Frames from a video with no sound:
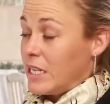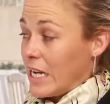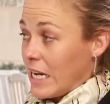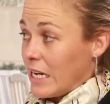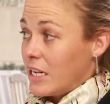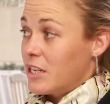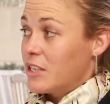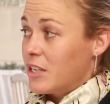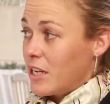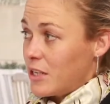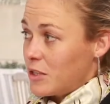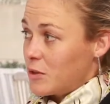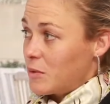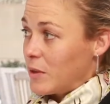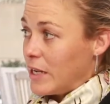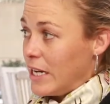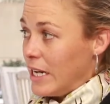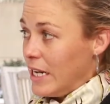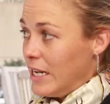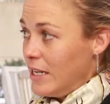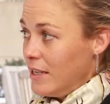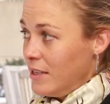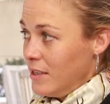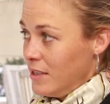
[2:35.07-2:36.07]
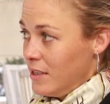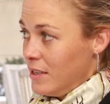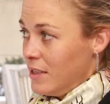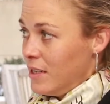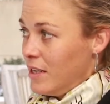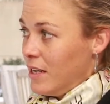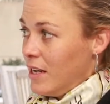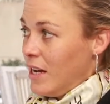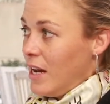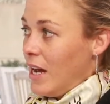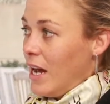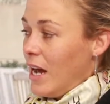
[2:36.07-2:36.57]
in English and Swahili,
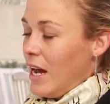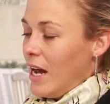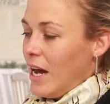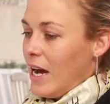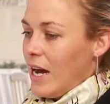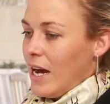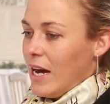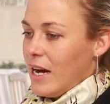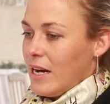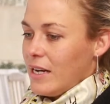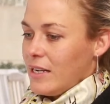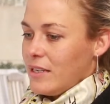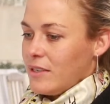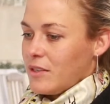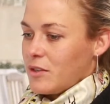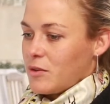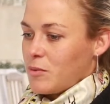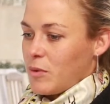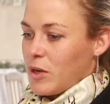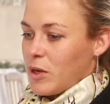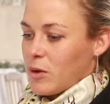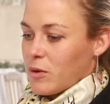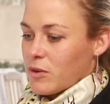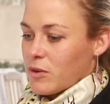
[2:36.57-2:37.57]
and we